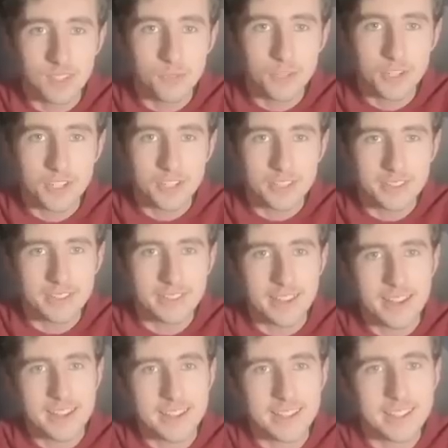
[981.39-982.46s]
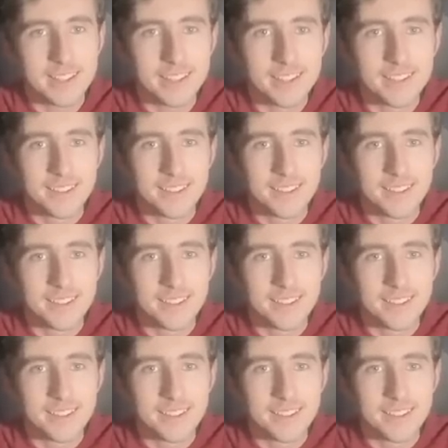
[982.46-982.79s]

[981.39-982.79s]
For goodness sake.